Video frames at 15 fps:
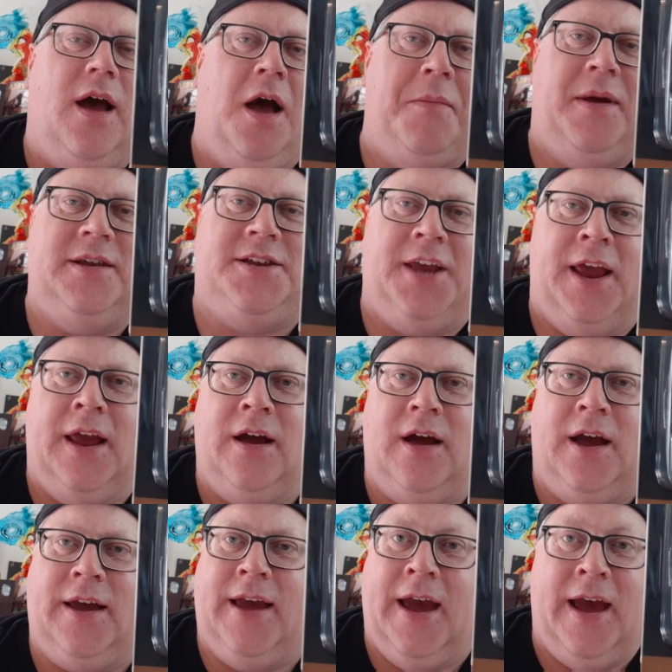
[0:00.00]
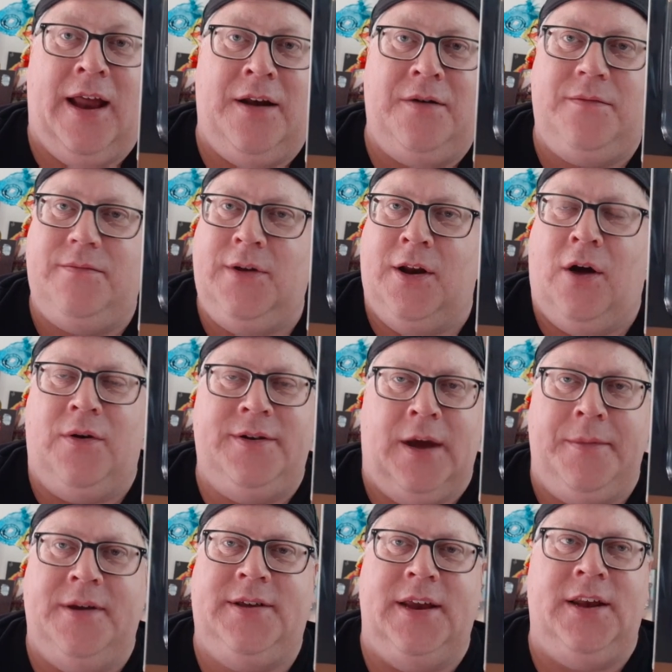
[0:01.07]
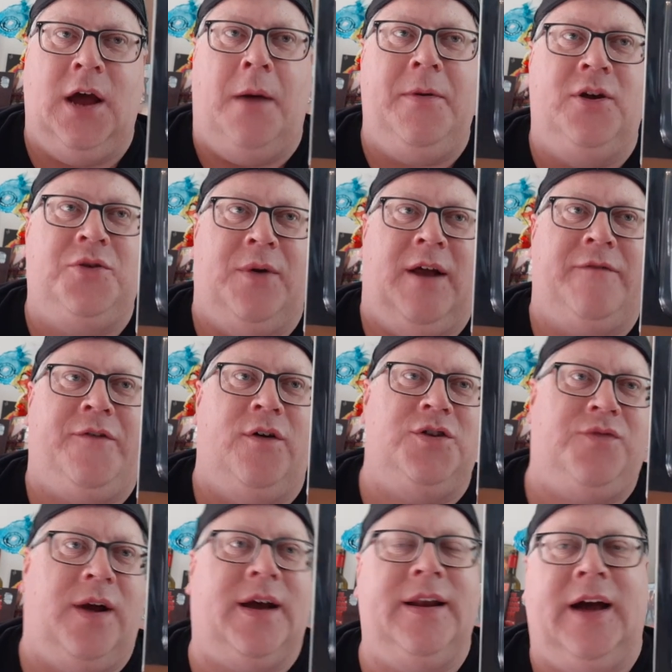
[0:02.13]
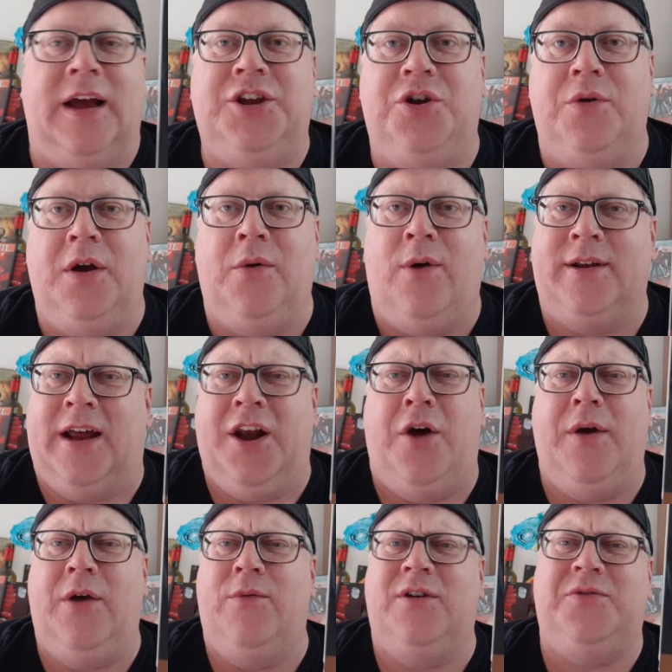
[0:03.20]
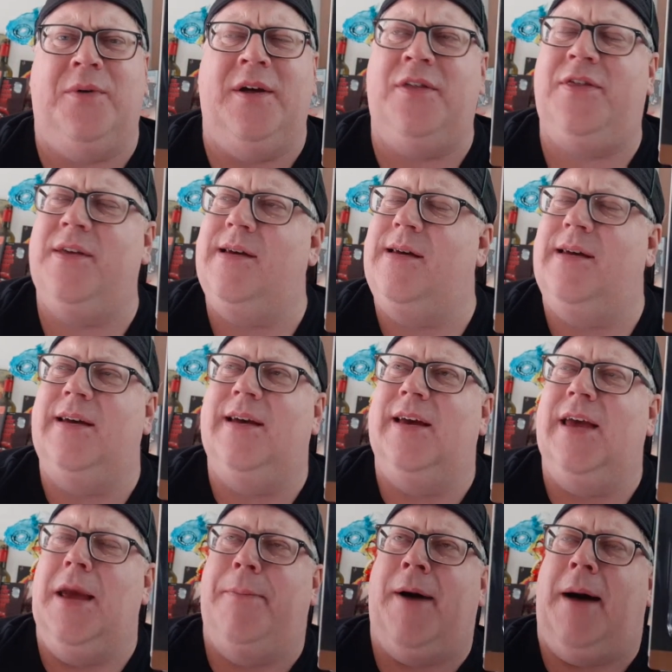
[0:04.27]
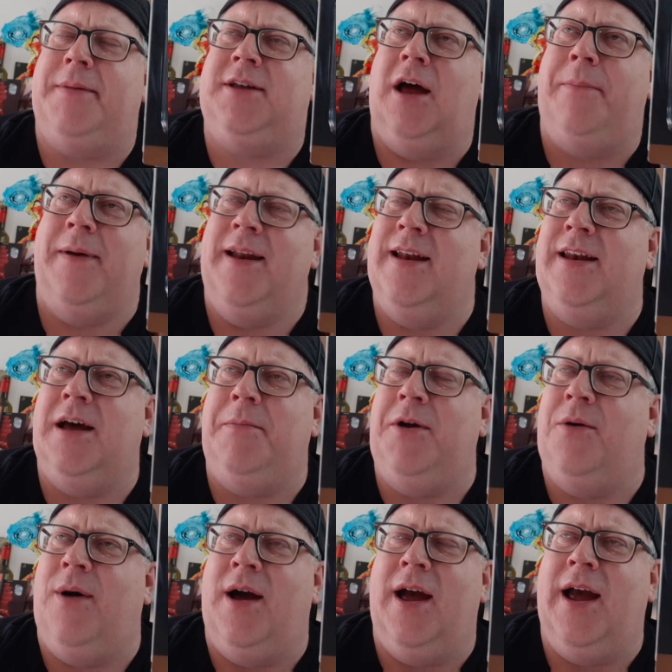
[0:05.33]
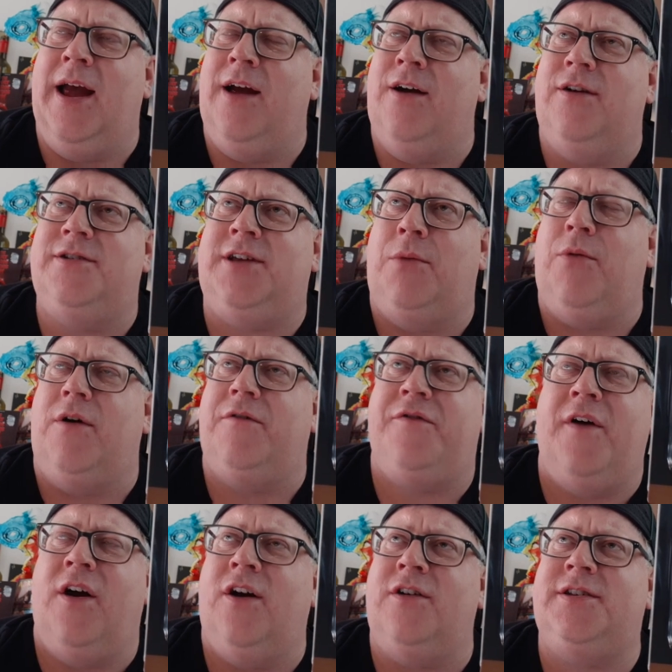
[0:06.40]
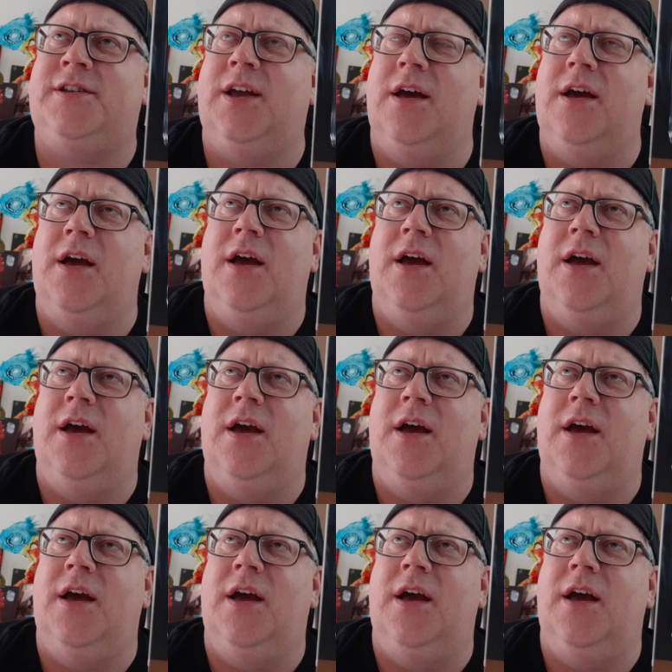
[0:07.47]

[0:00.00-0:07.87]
I mean, Sting, again, you know, WCW is when I first recognized who he was. I know he was with, he popped up in NWA or somewhere first,